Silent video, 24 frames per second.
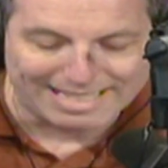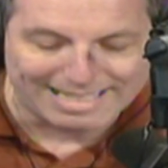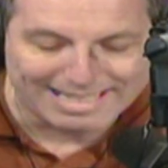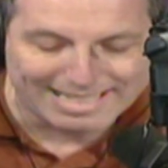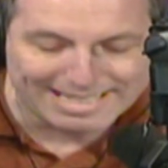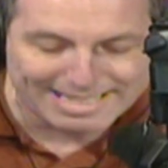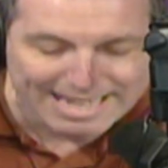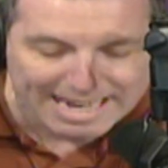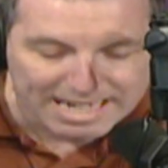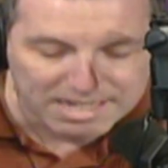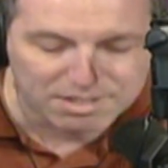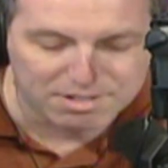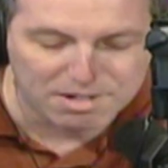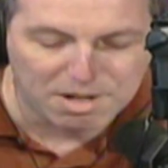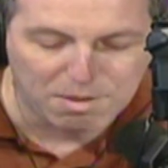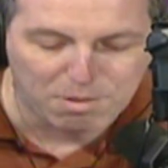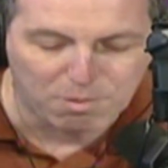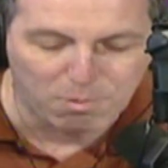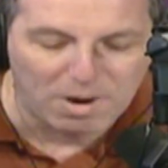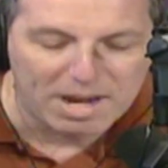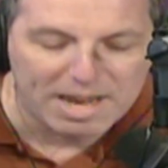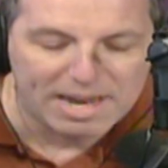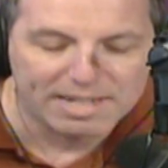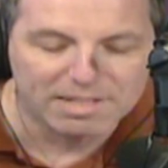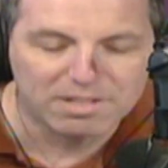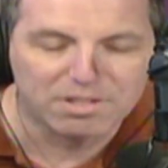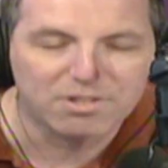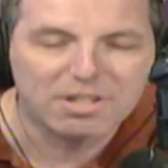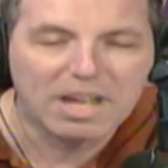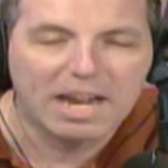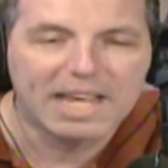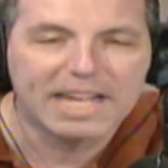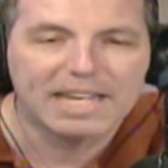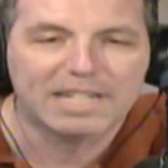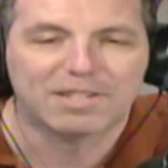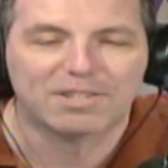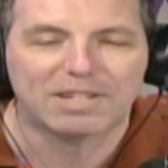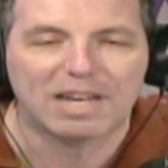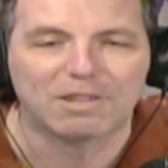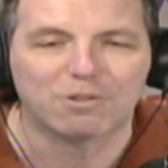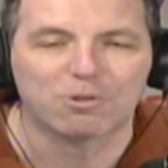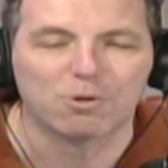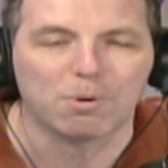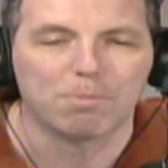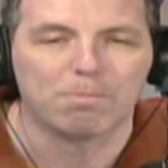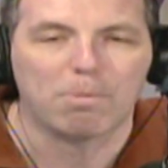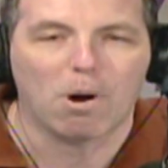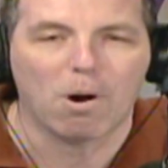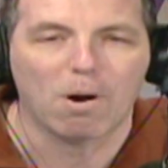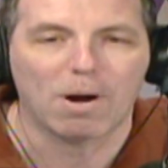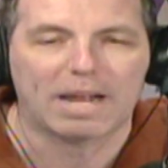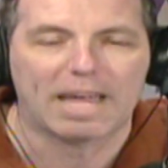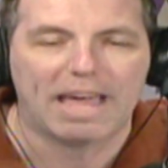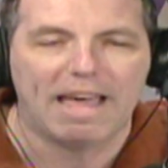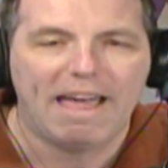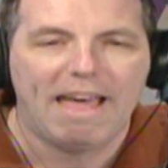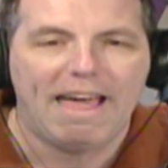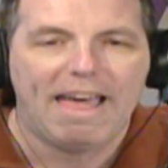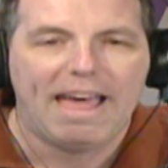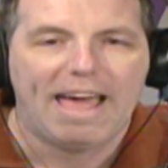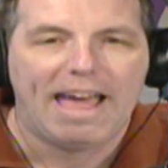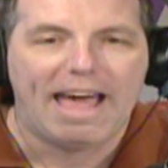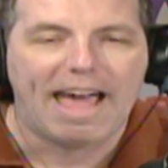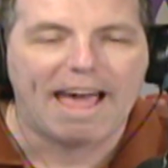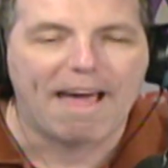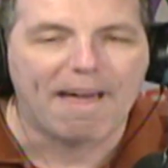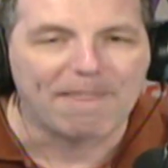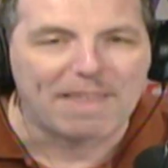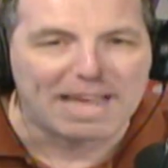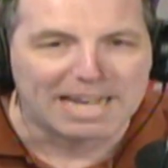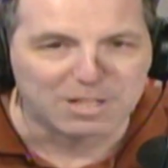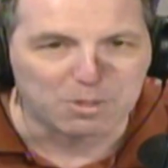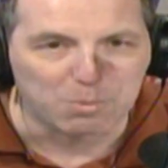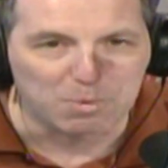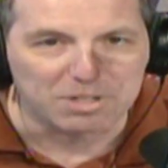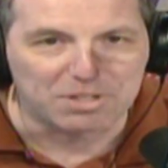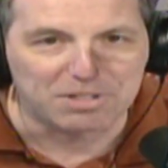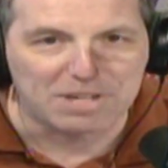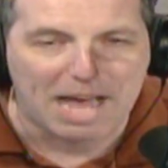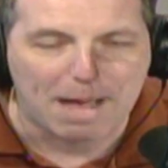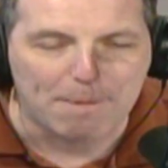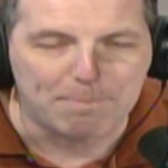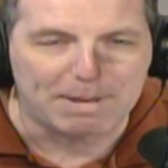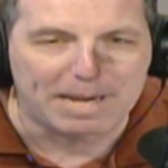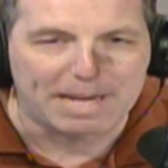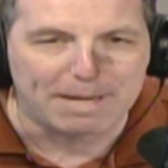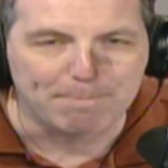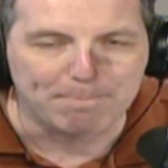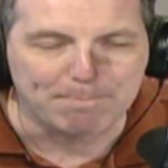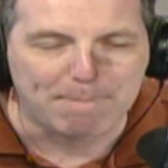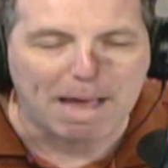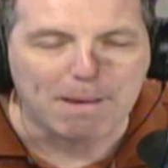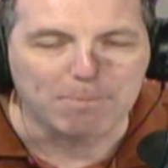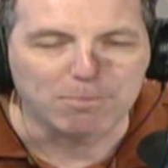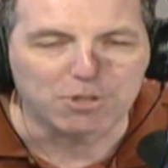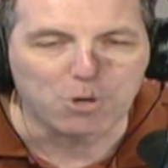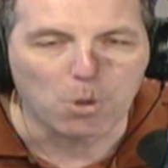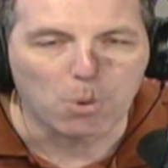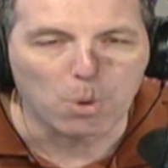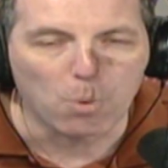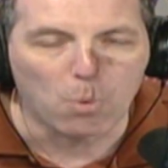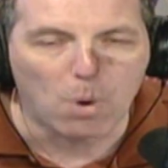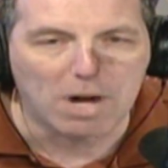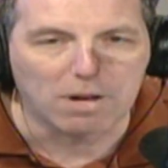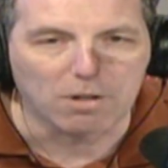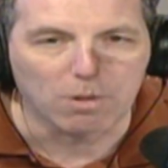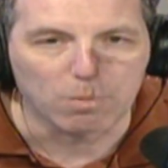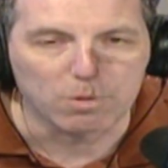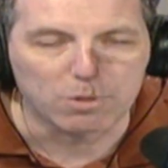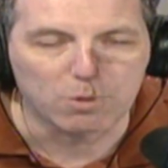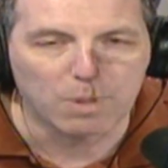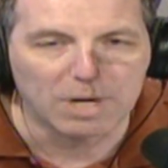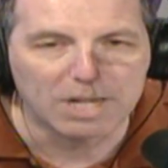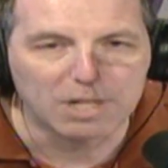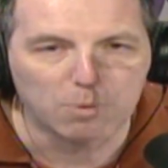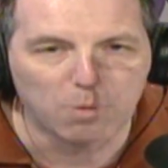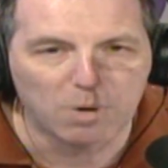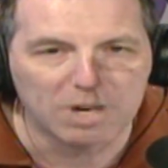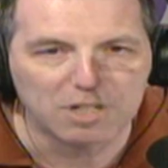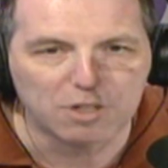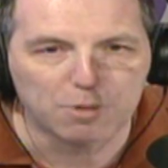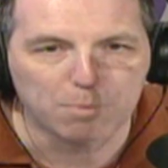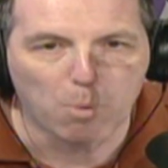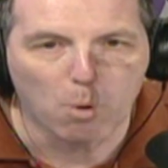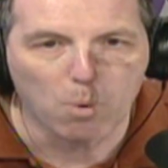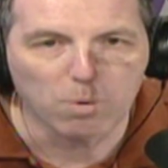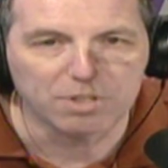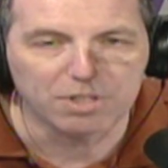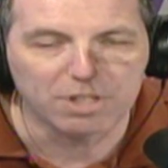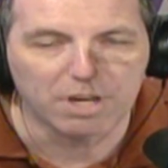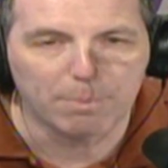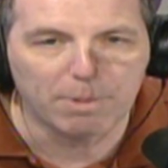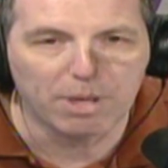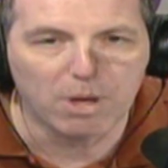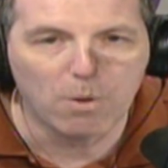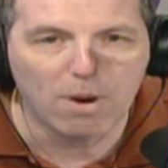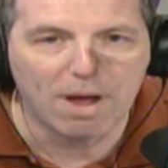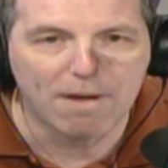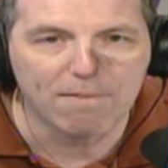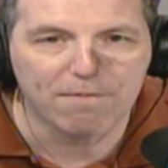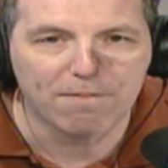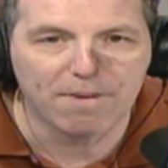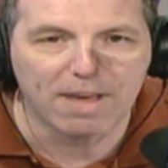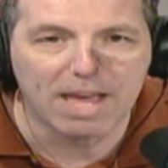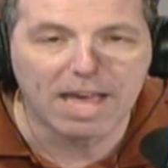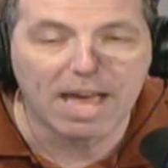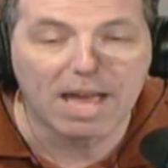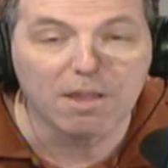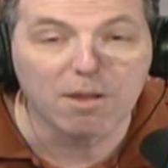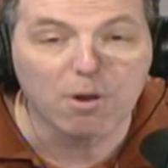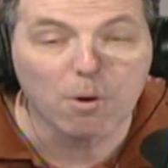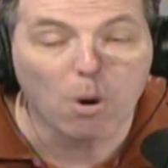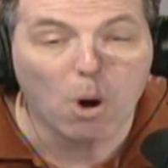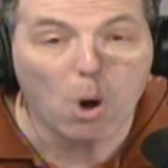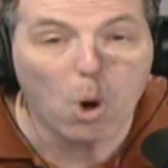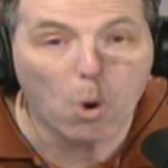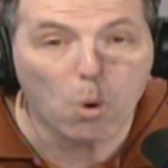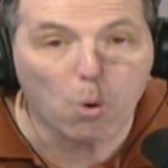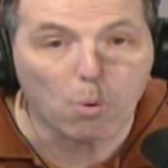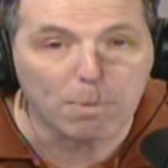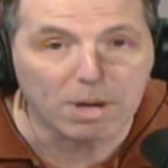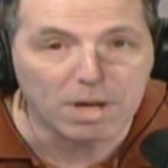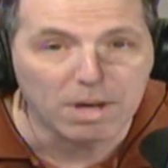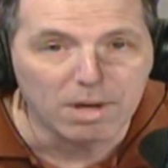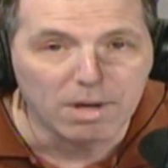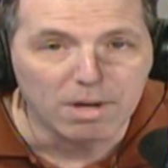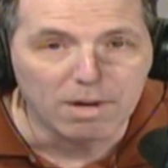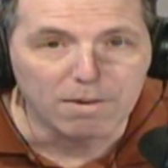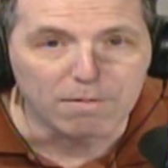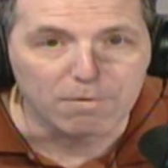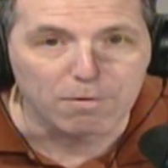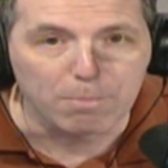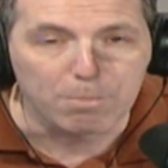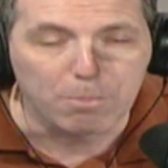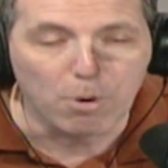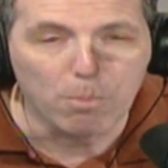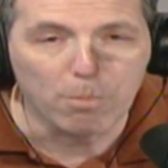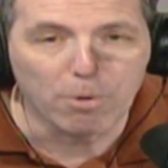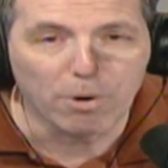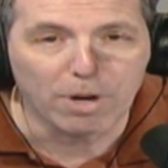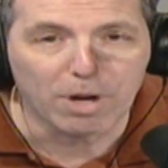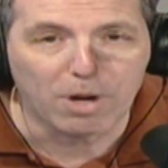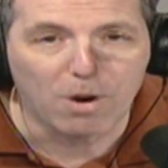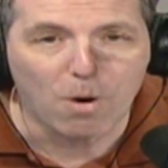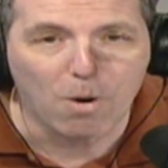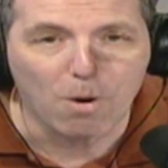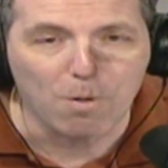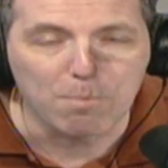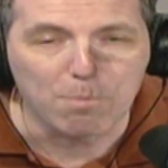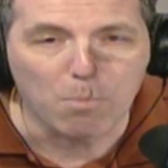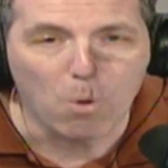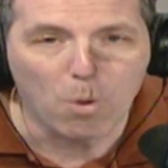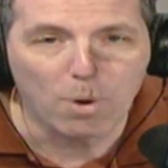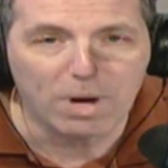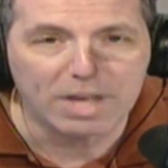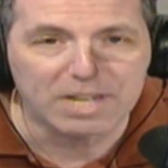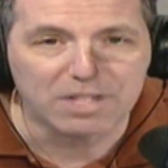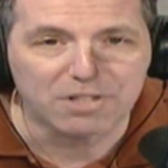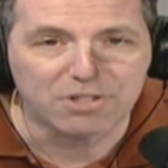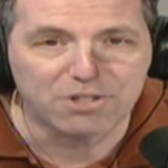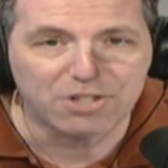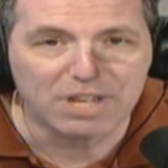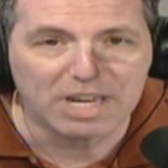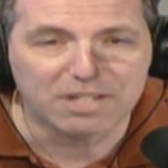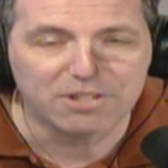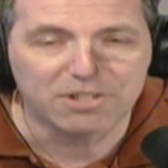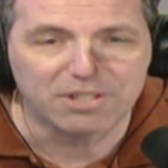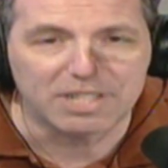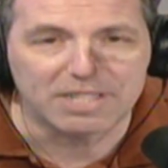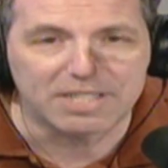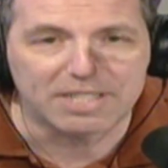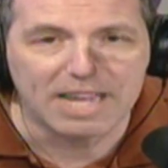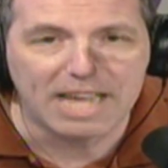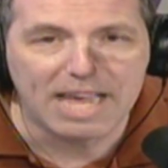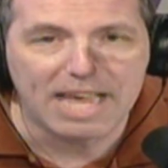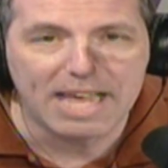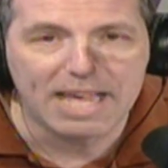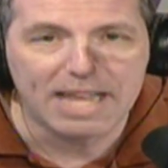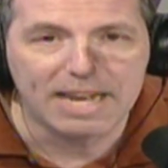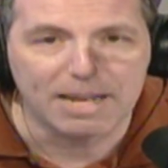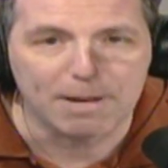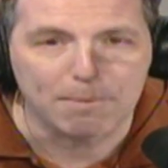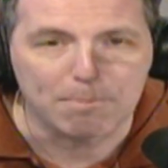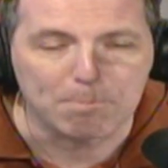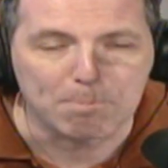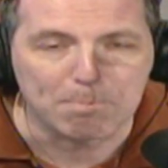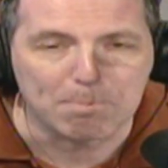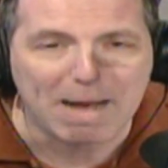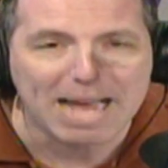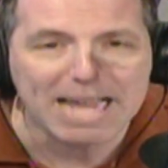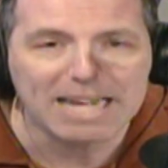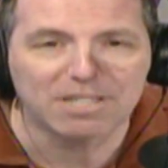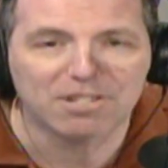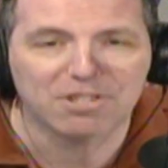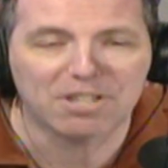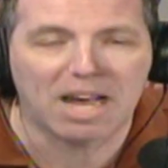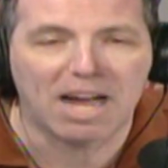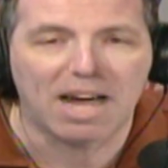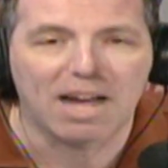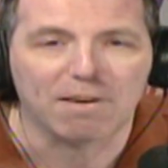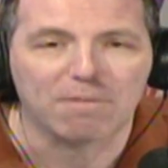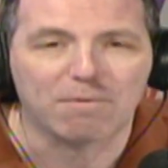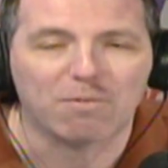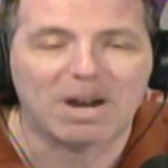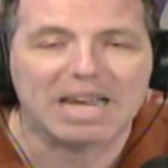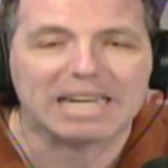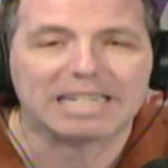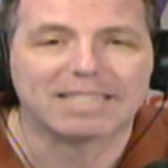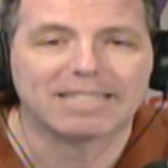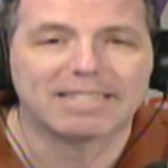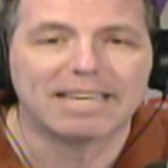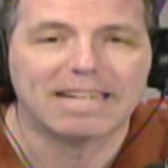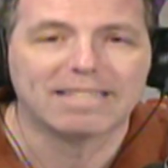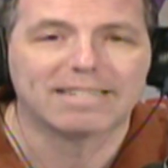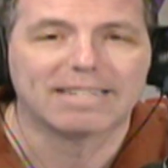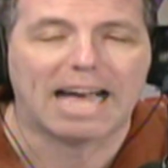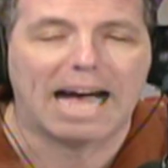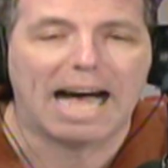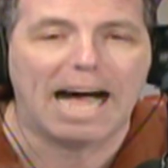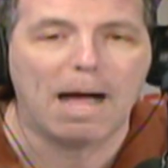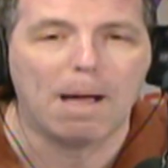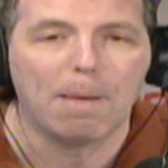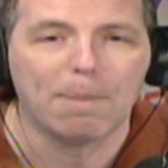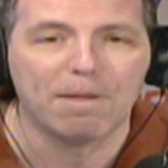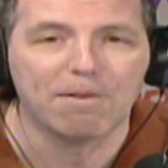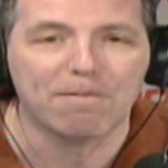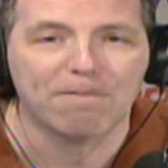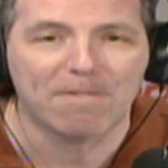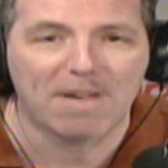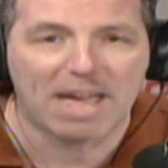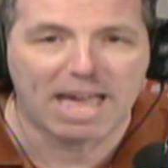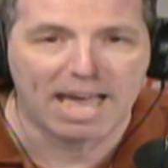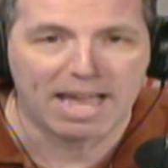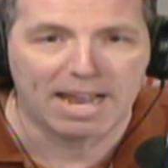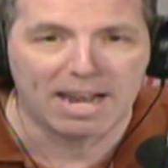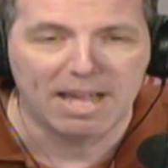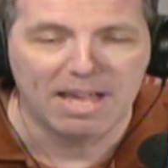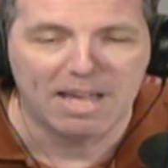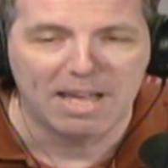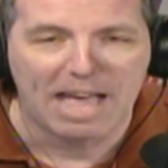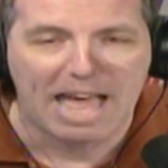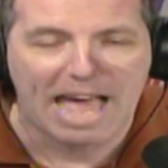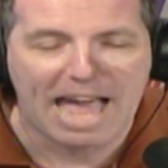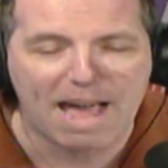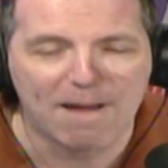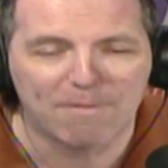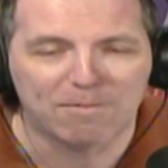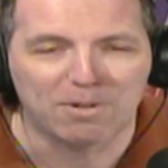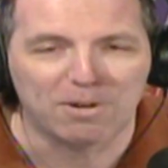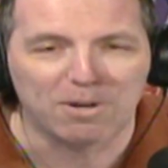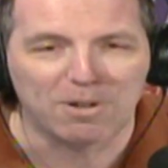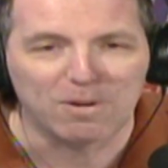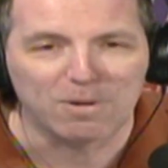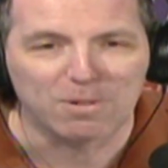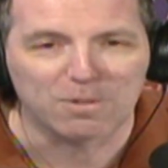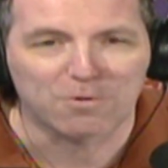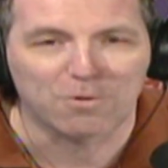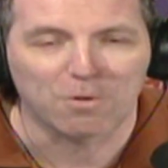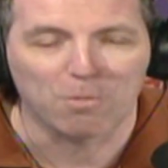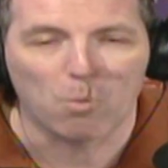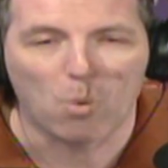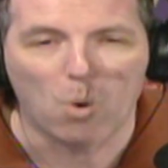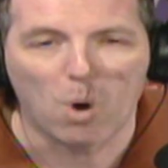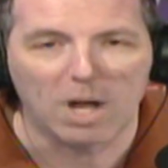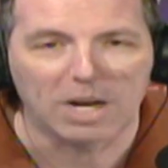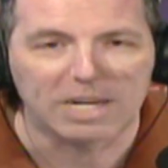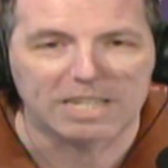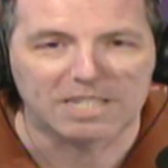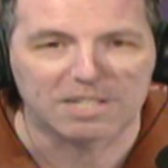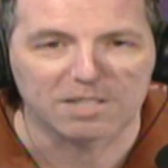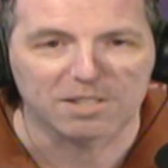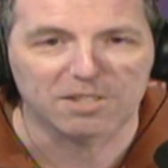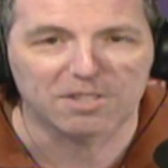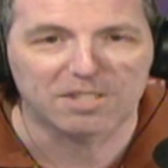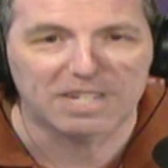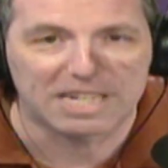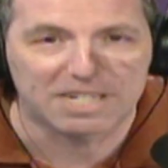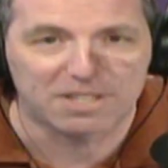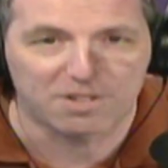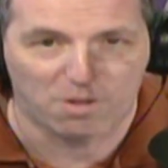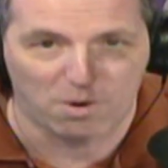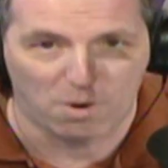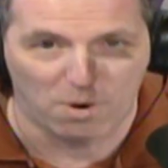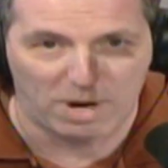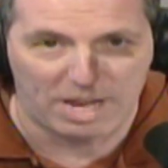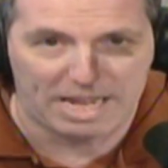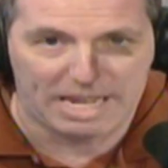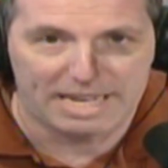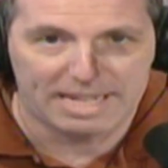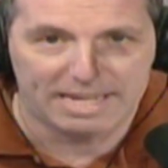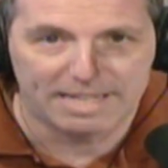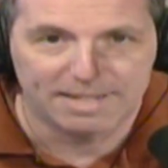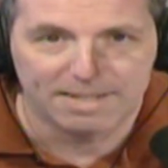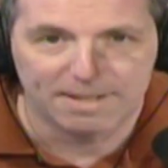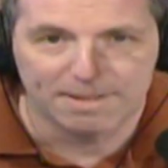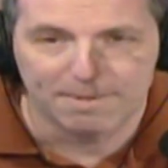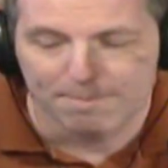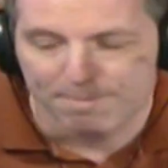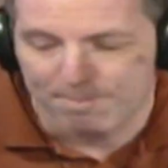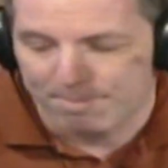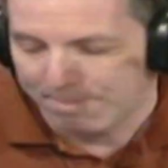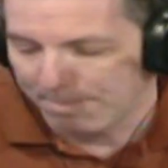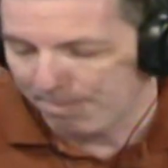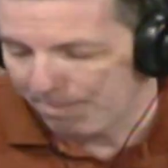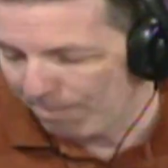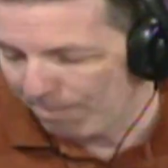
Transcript: It's 63 and it's sunny in Central Park, and that's what's happening. I'm Joey Wahler with 2020 Sports and WFA, and your home for Boomer and Carton mornings 6 to 10, and Mike's on, Francesa on the fan, afternoons from 1 until 6.30.